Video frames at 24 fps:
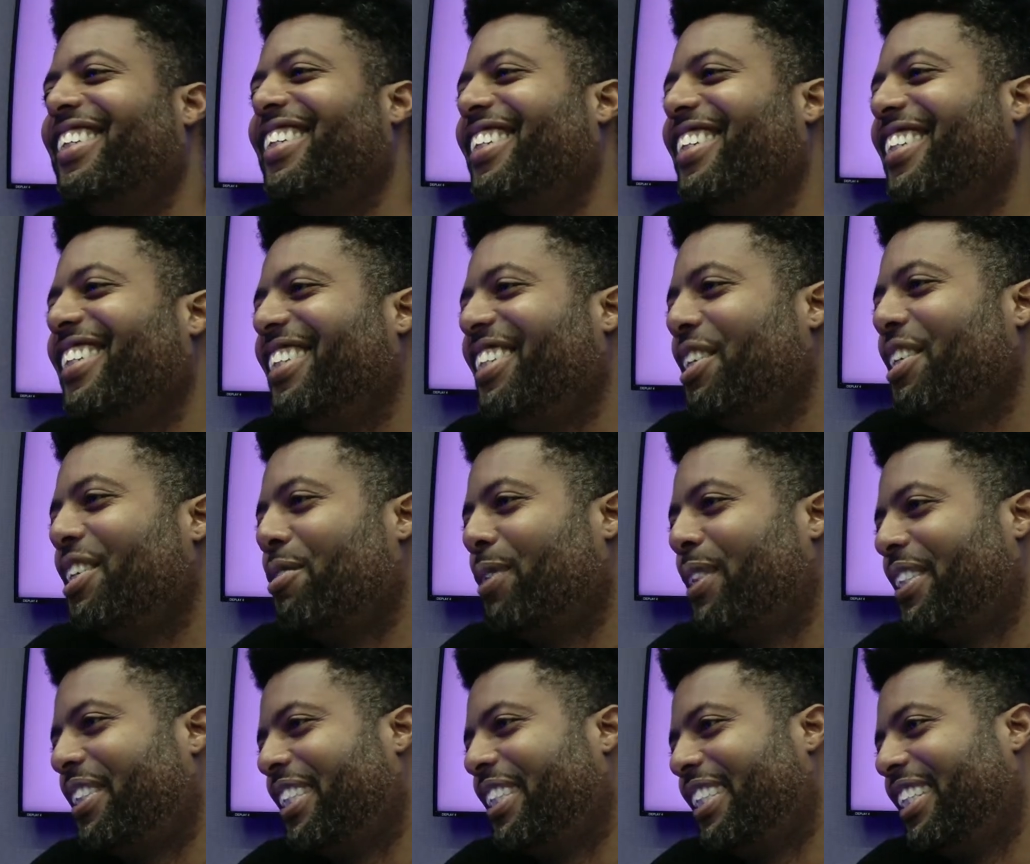He'll be
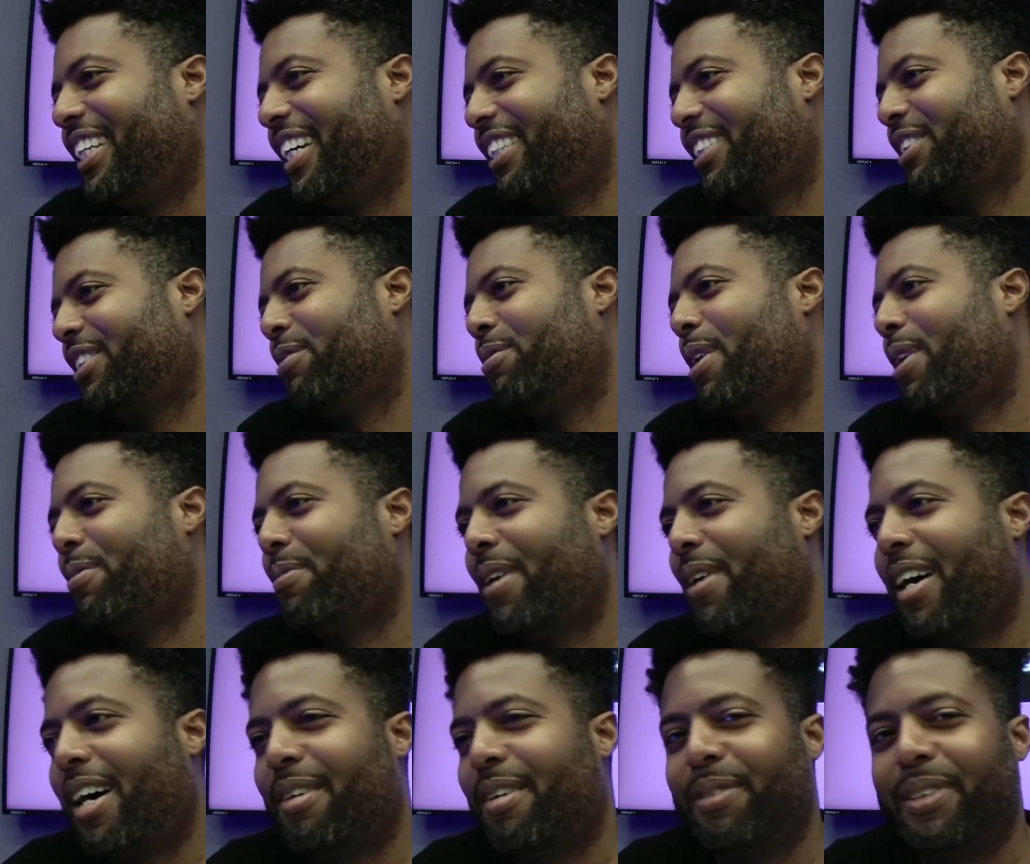sitting next to my
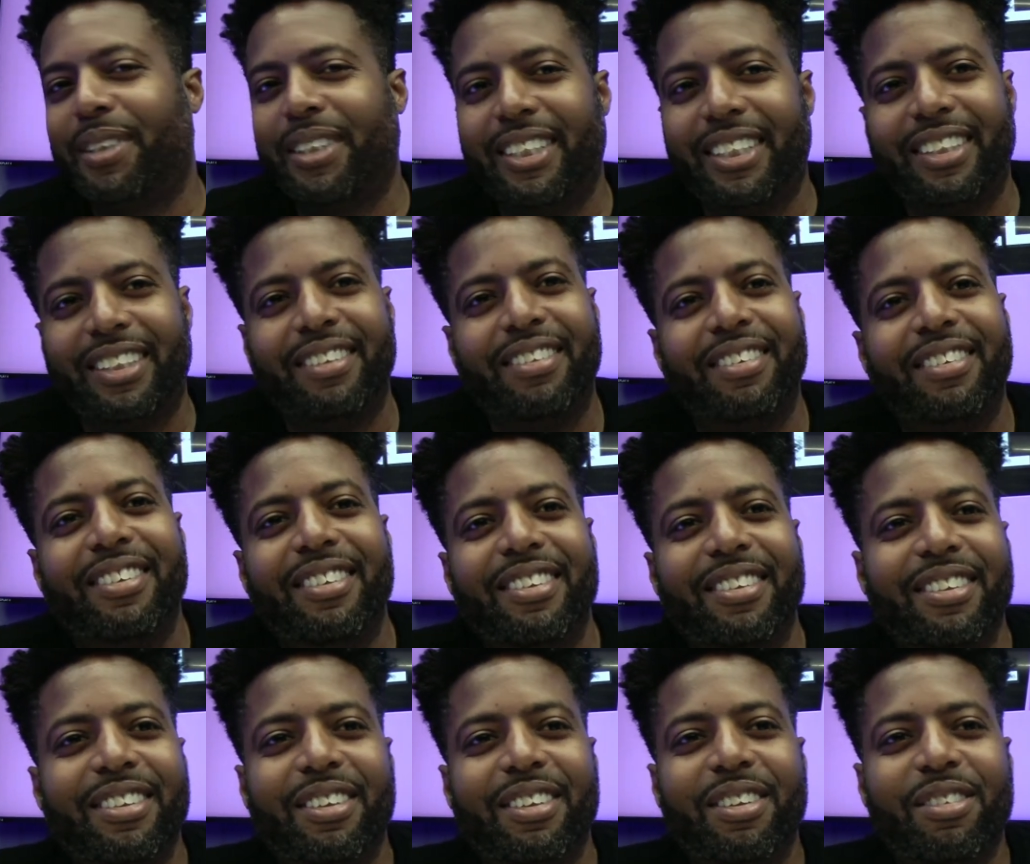mom, and then
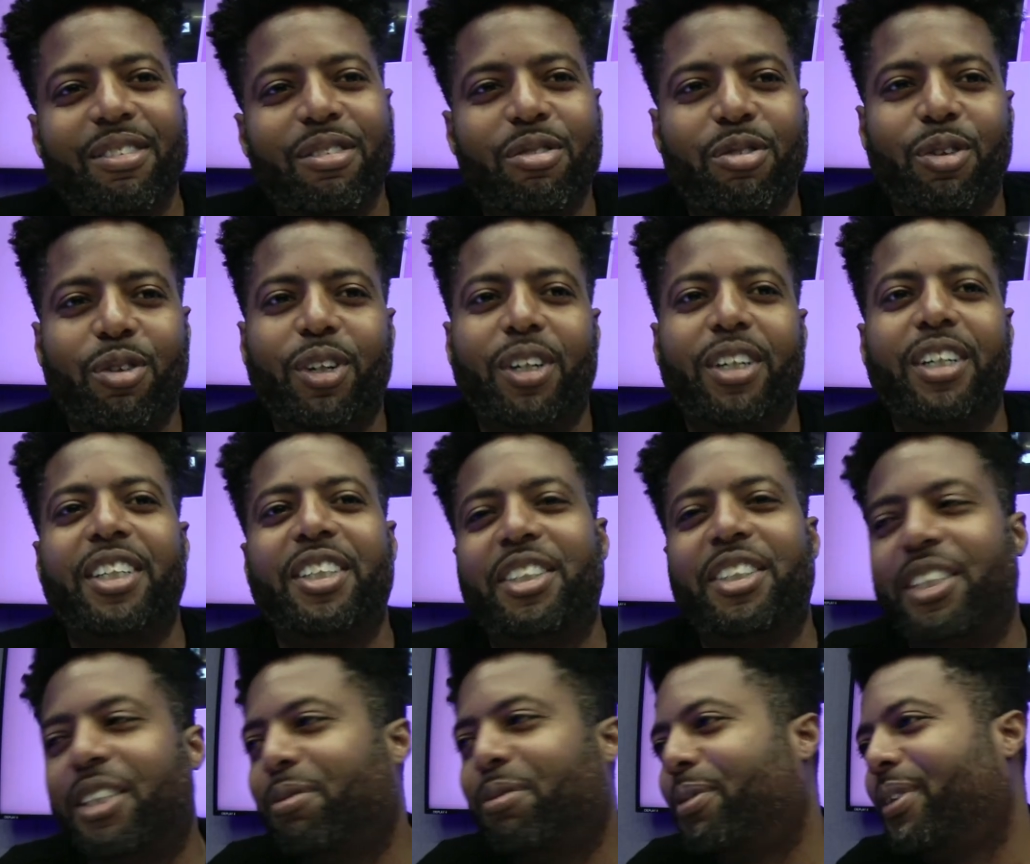
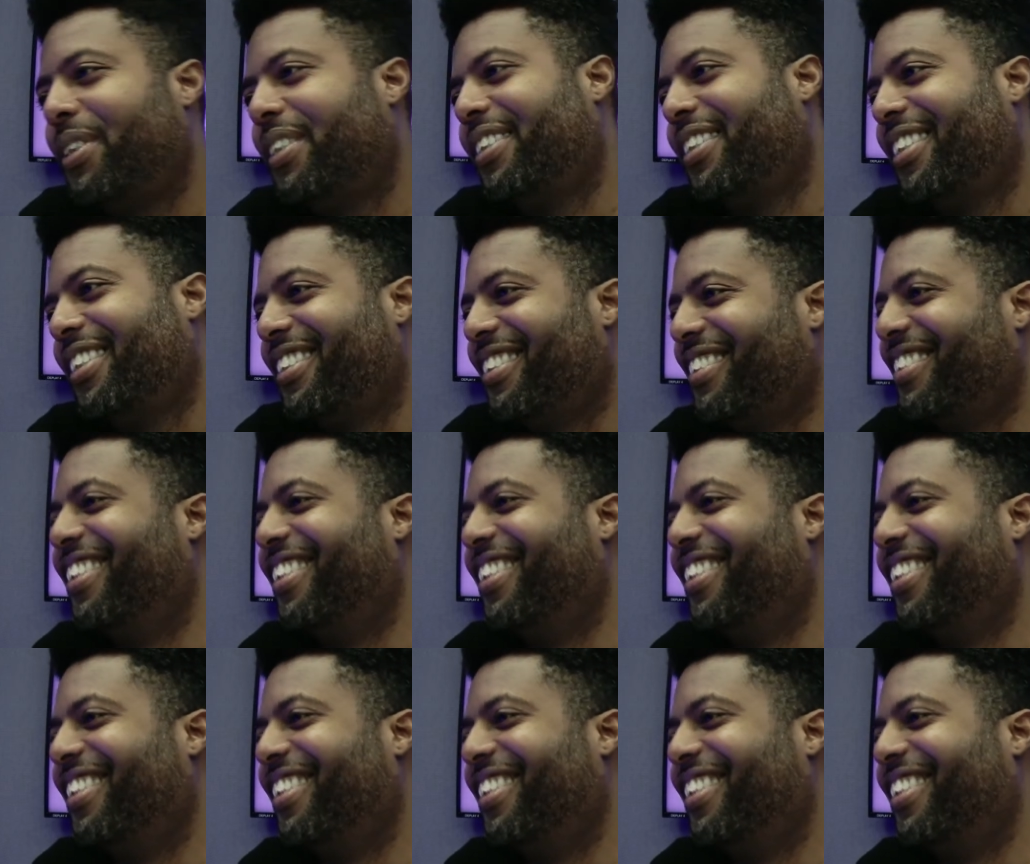400 empty seats. No.